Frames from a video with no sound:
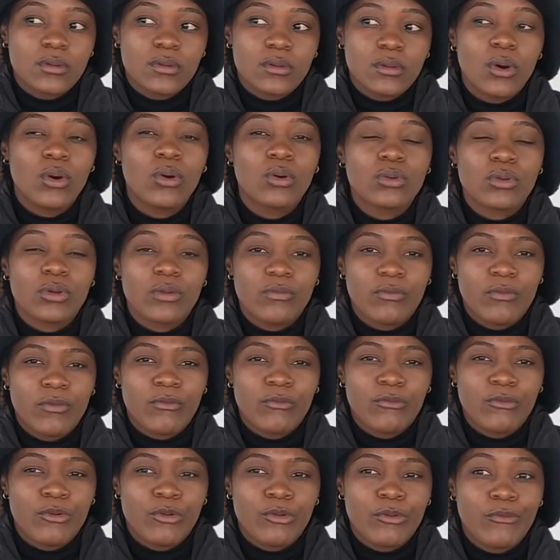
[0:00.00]
No, not form
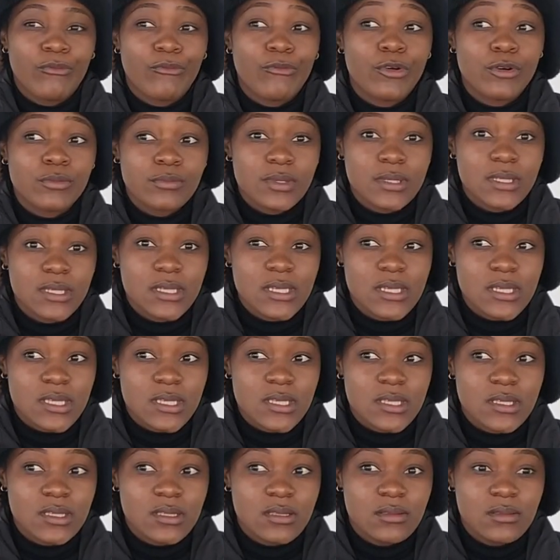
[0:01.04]
four, form
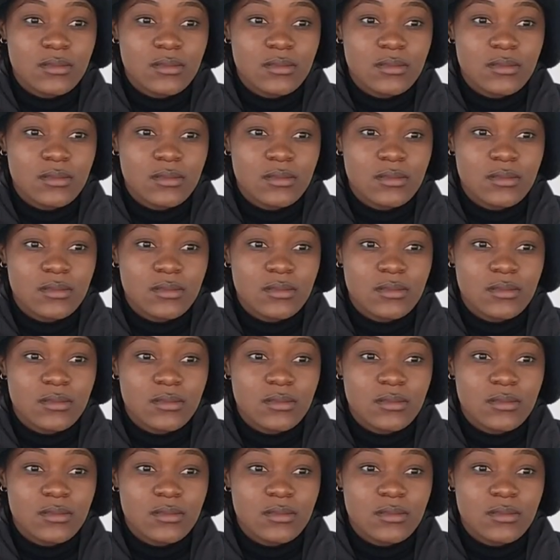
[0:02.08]
six.